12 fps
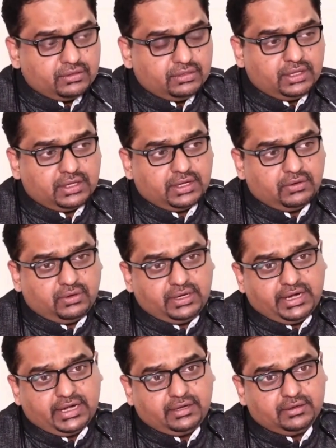they cannot
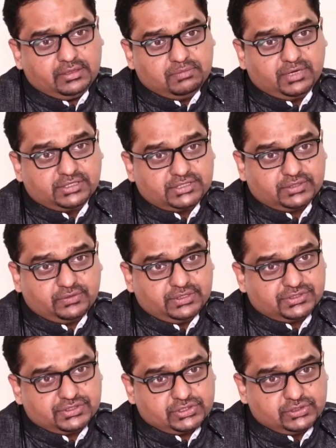get the blood
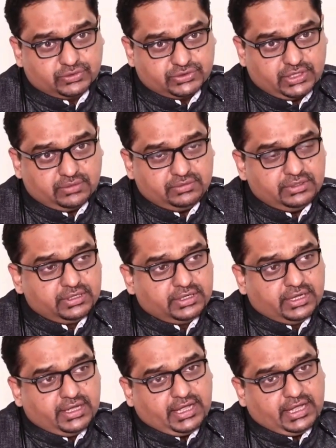circulation slows down,
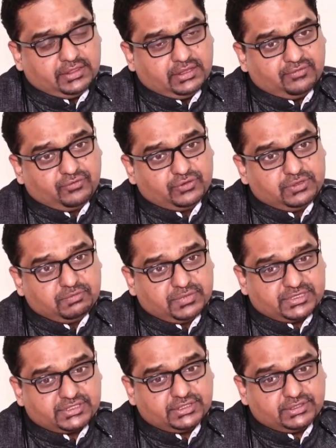and therefore the
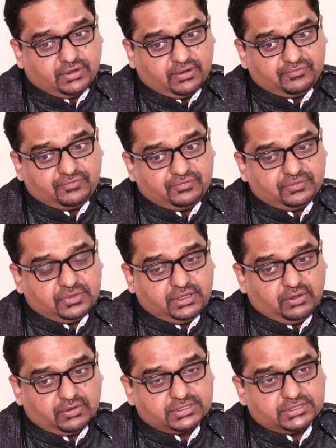message of the
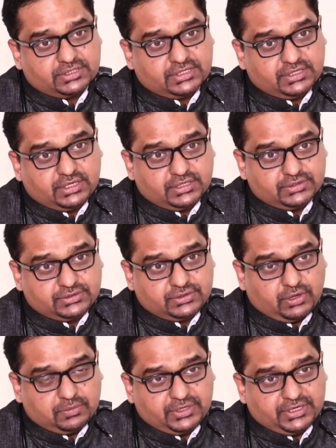oxygen and the
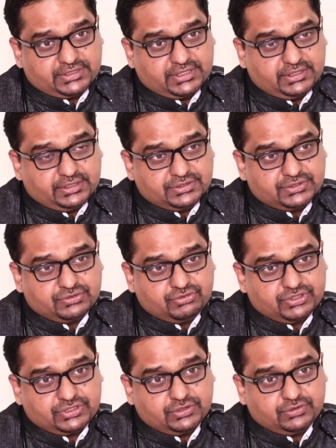carbon dioxide
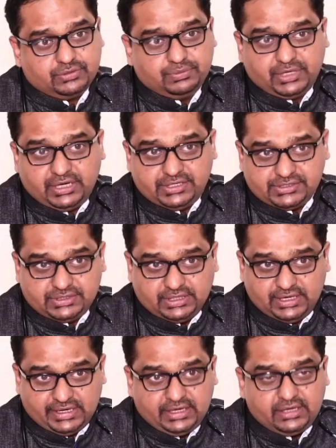concentration to the brain is
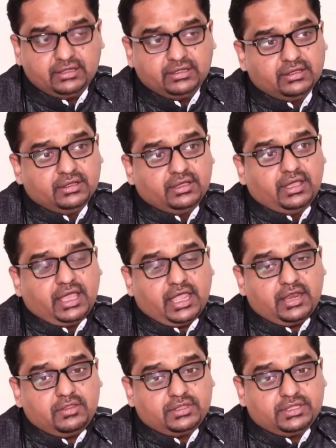delayed.
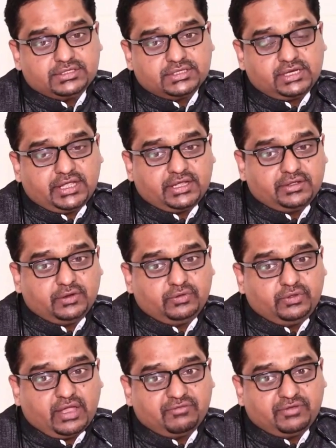And these are like,
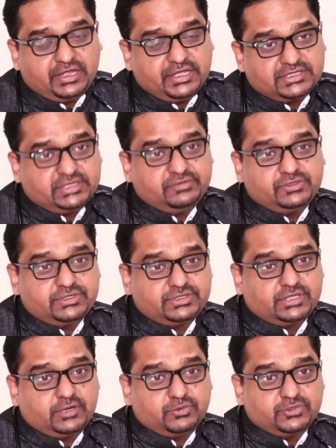you have an AC which is
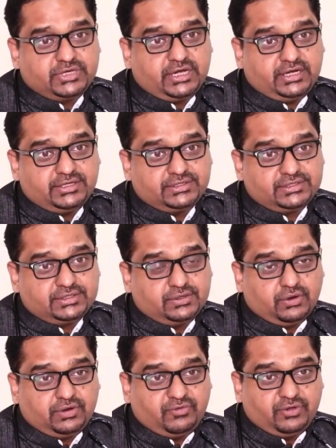thermostat is
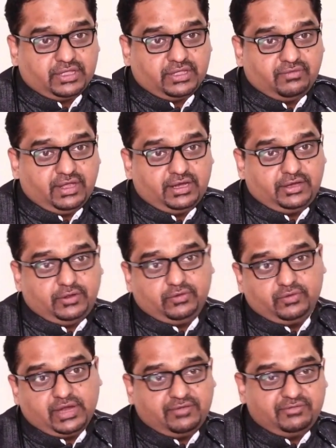not working well, and
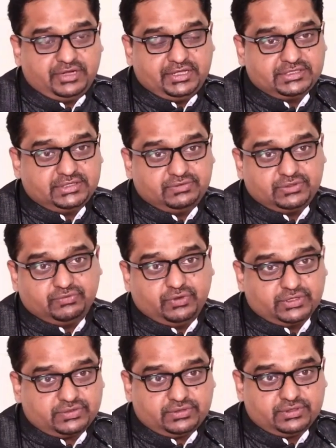you have an AC which
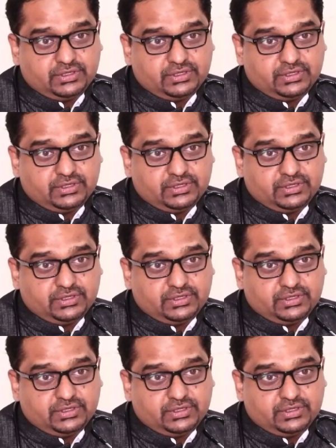works